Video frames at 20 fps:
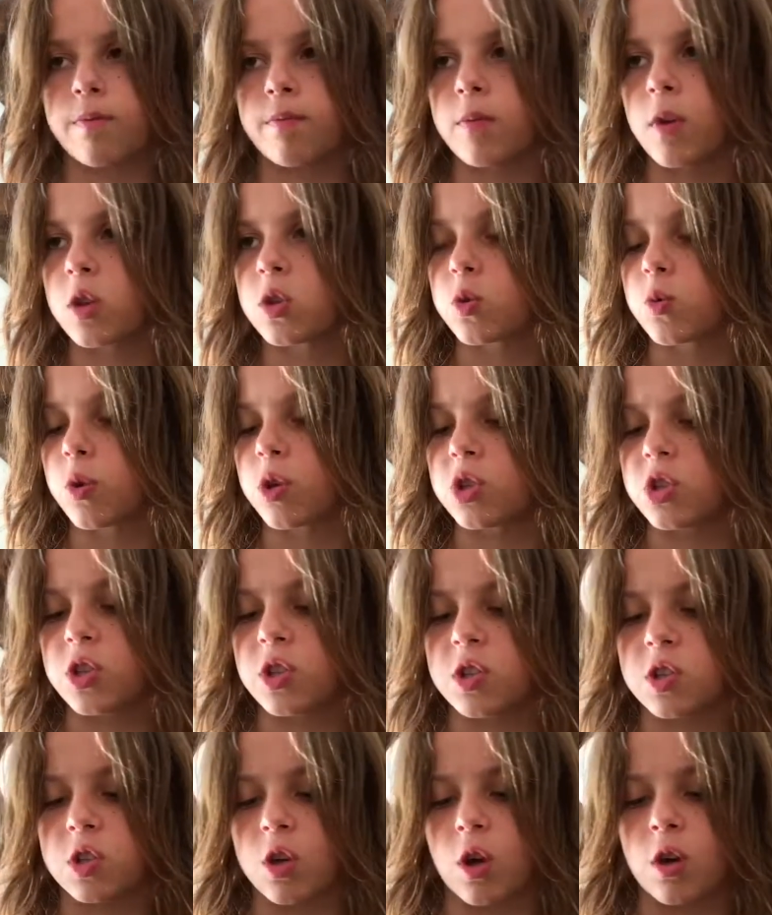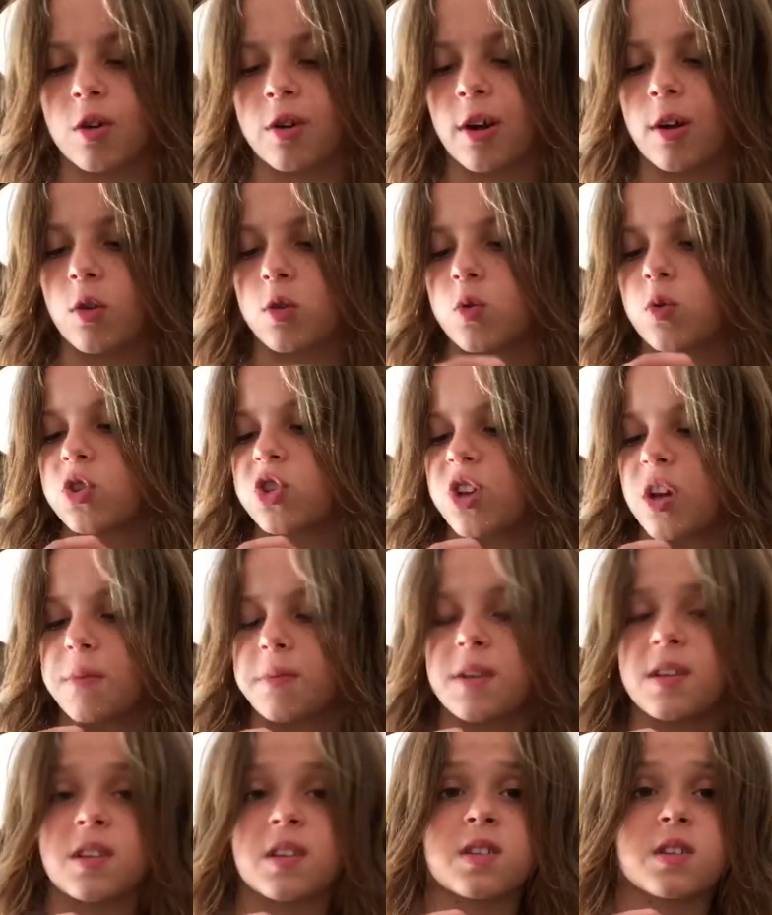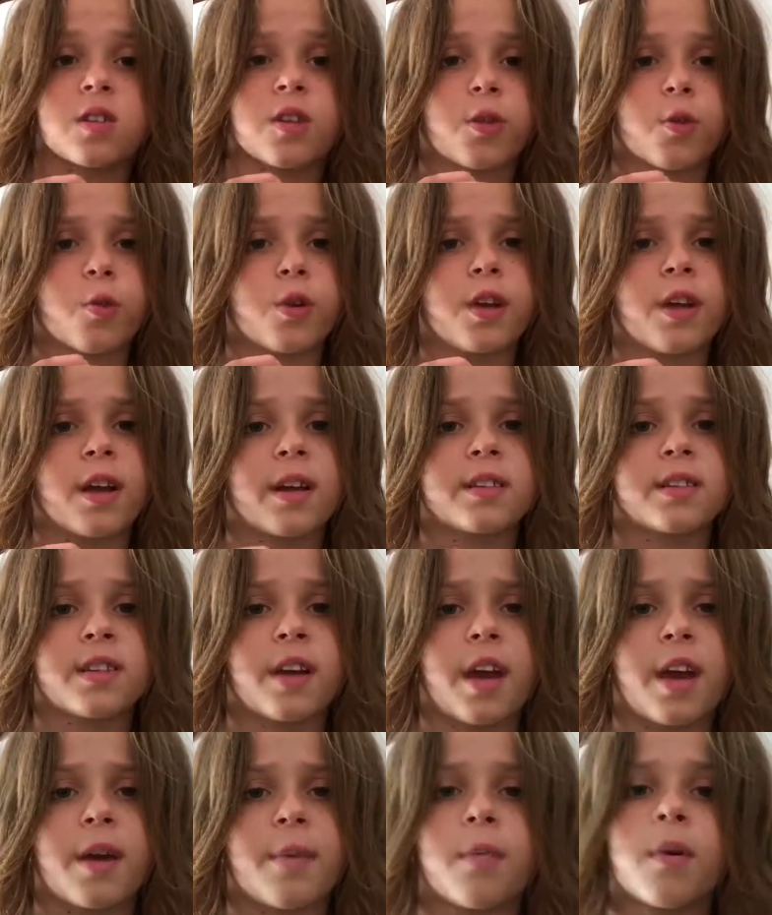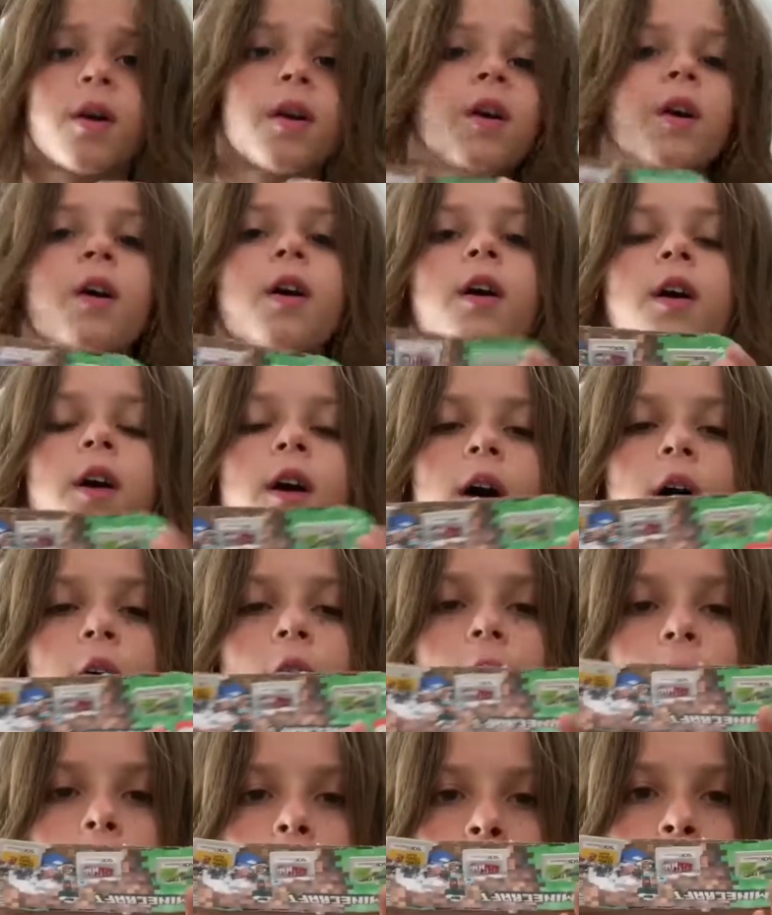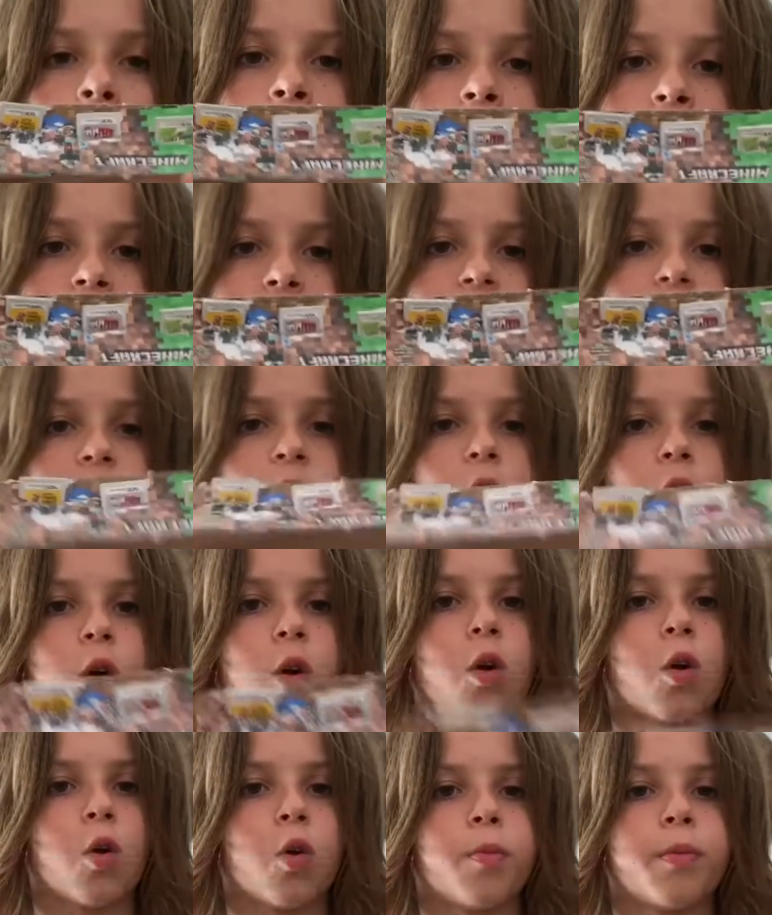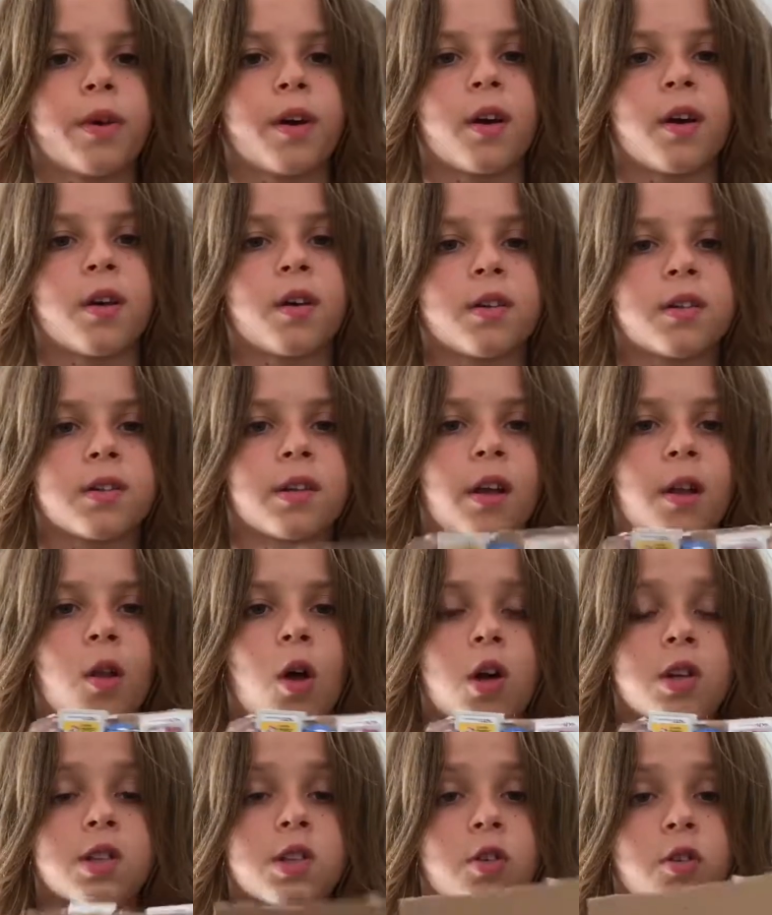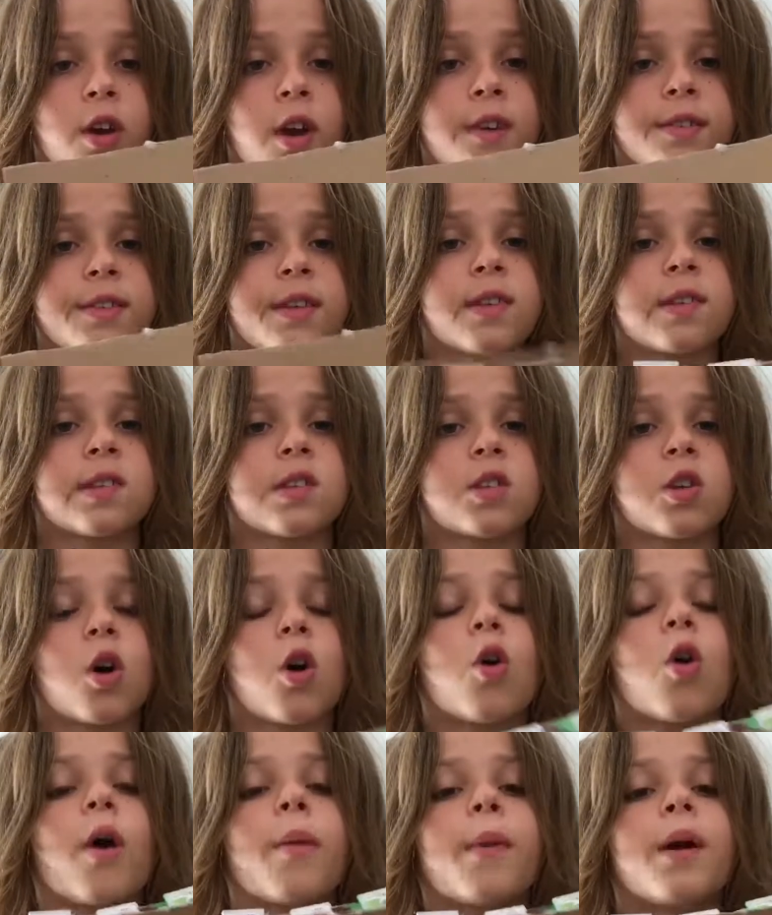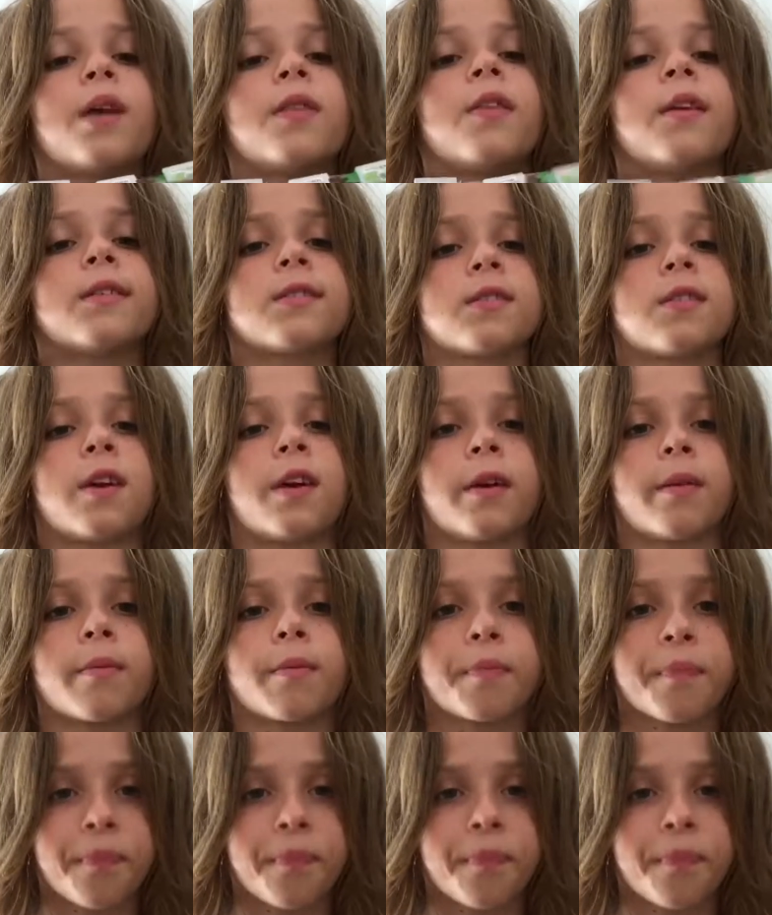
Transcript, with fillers: not Switch, this is not Nintendo Switch game. This is 3DS game. Um, so, because I lost their cases, so I made this thing.